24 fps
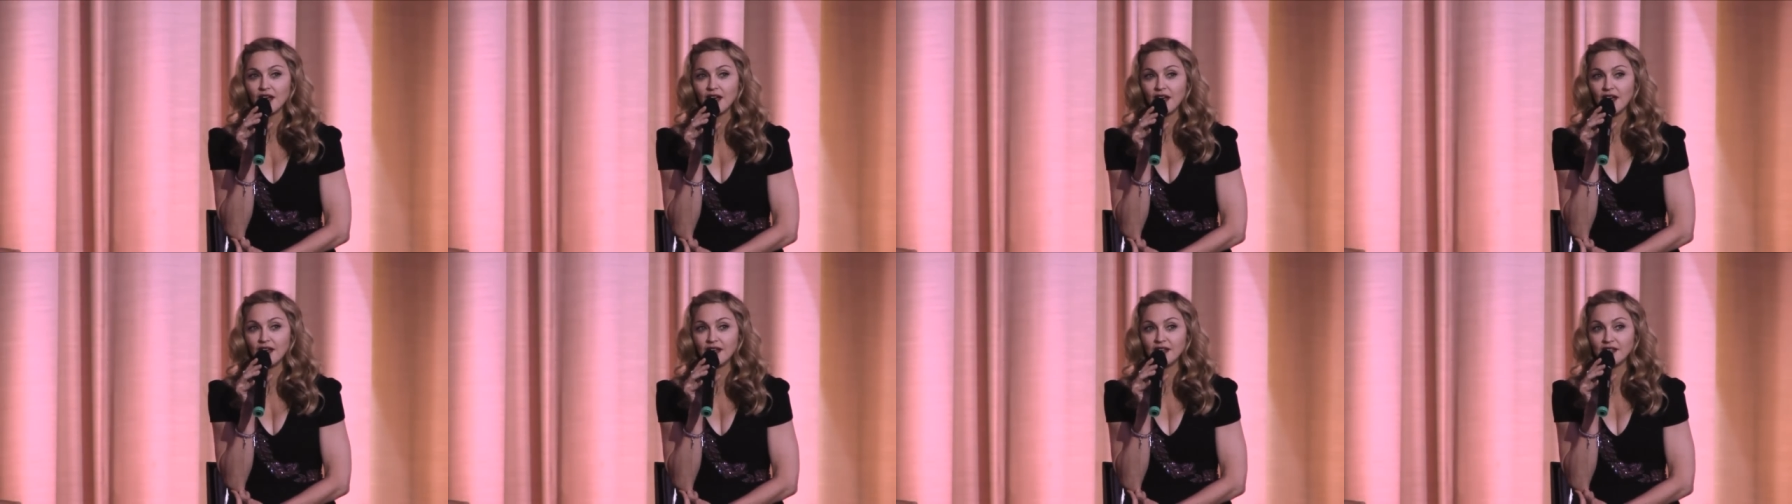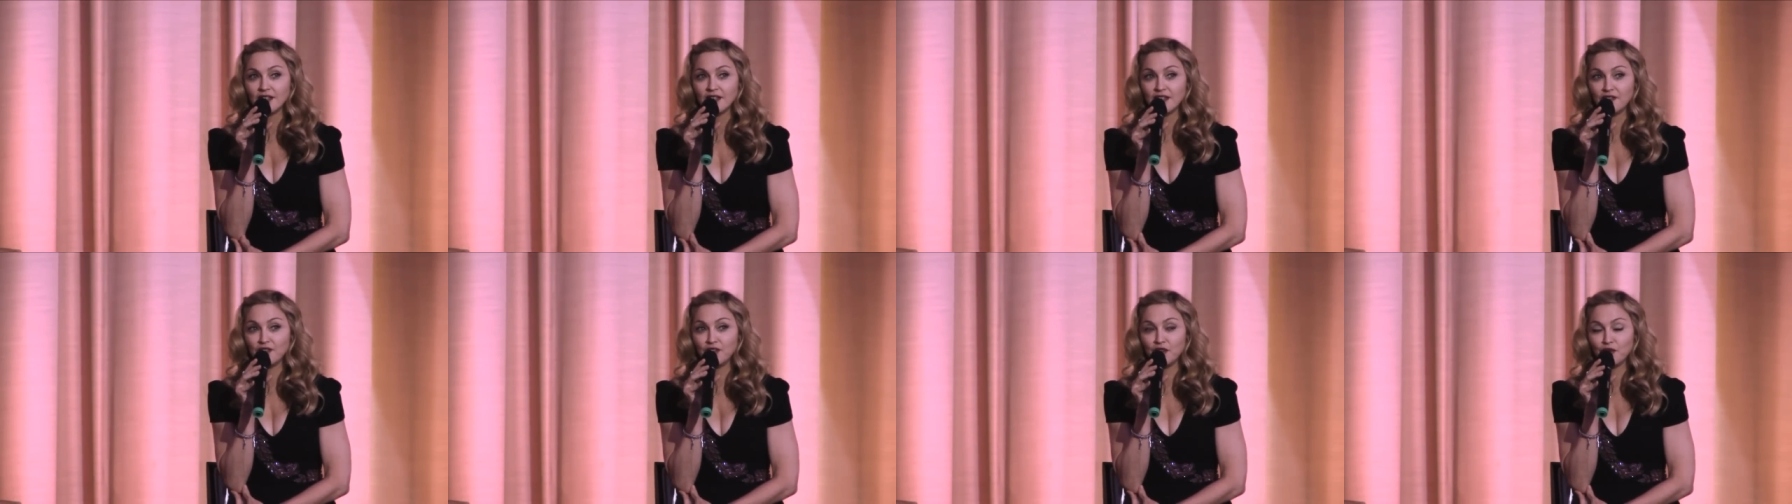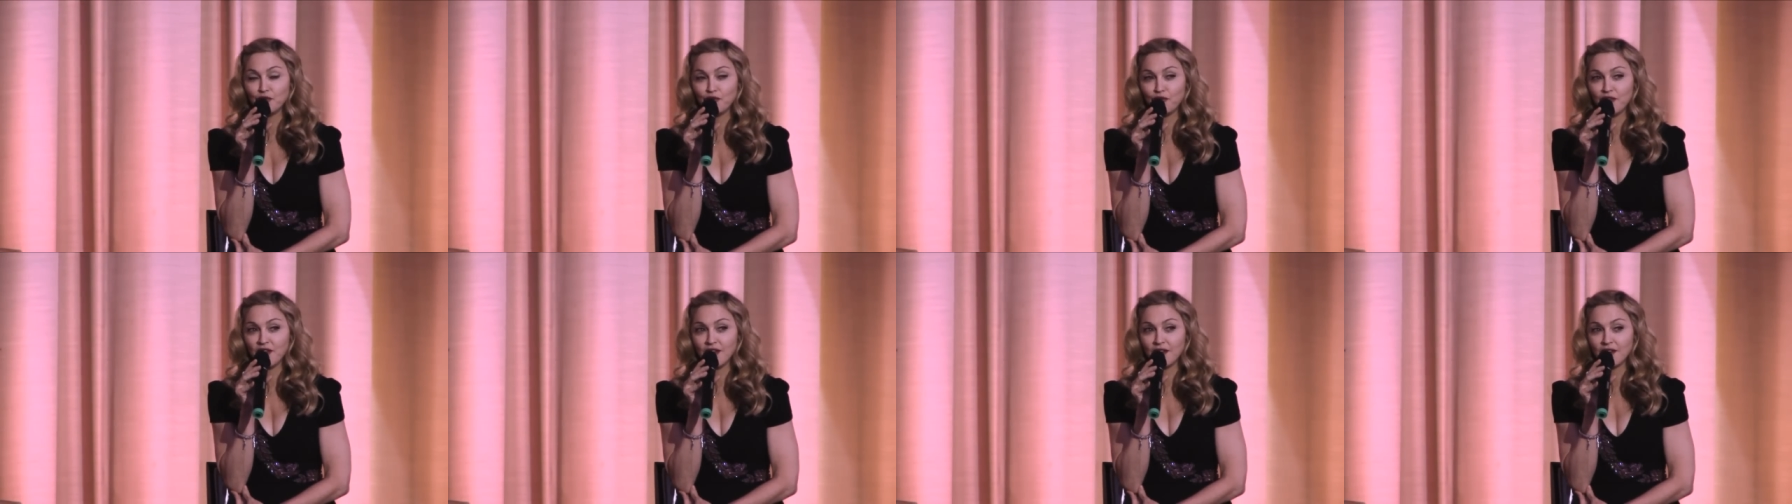And if you
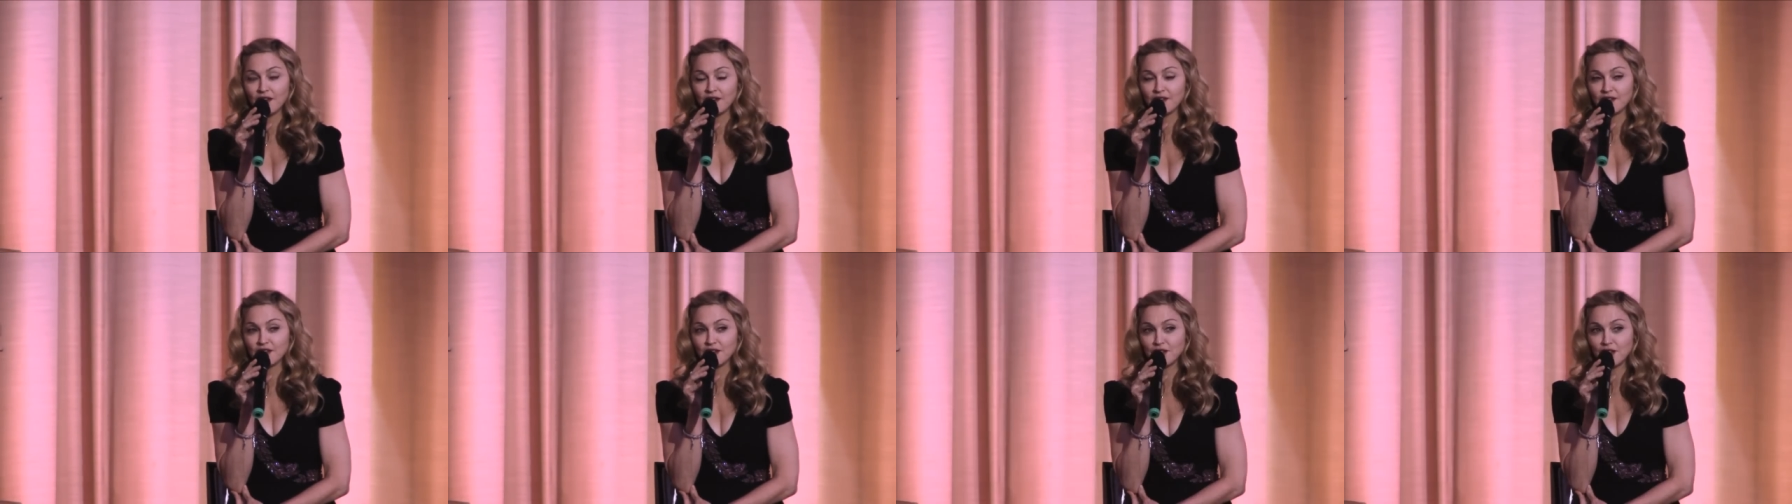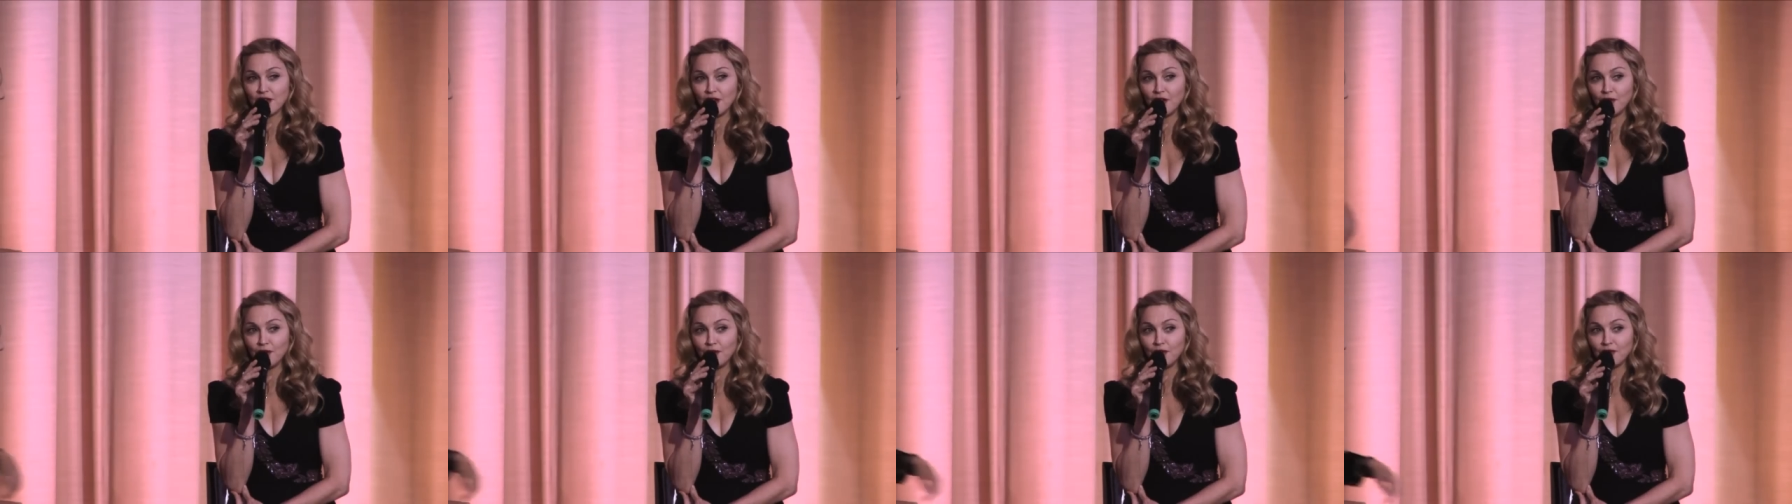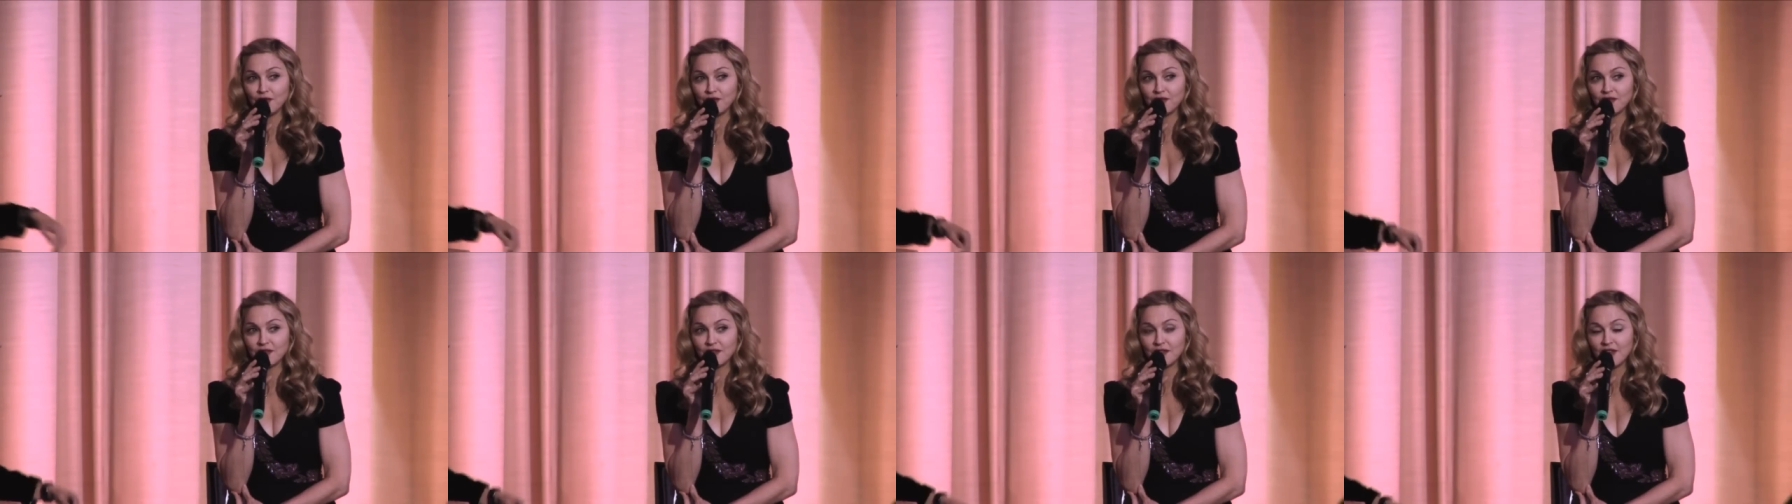think so,
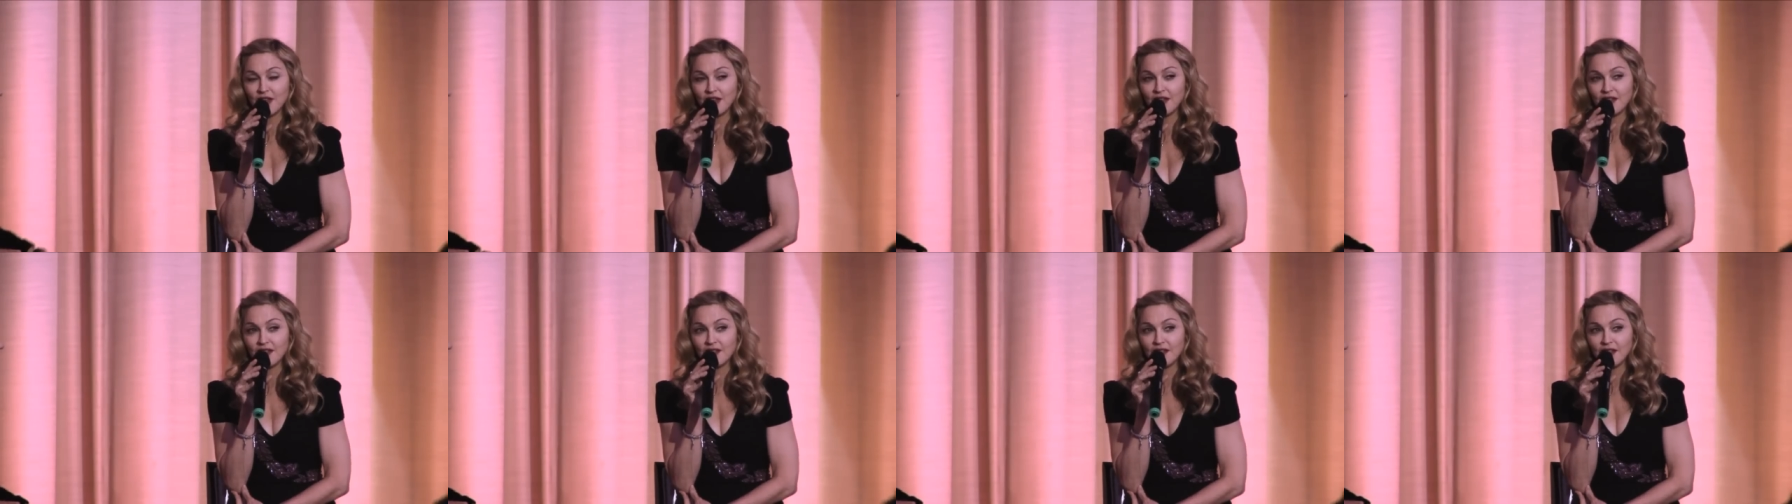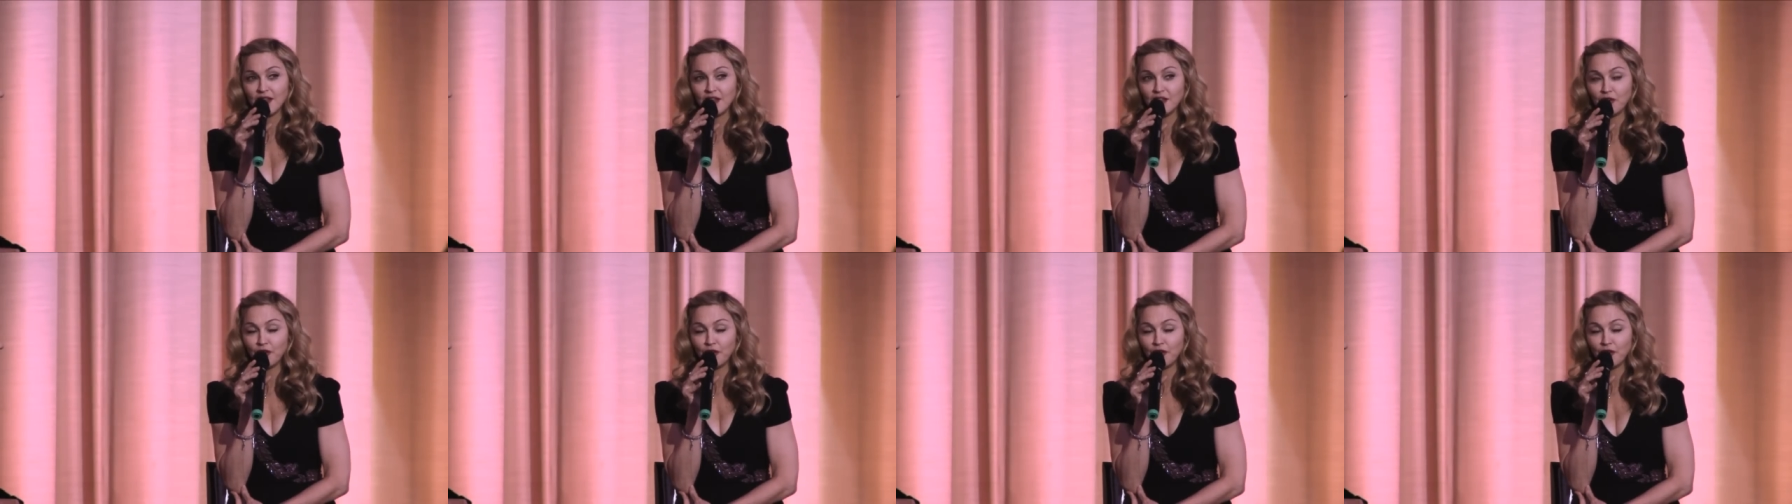then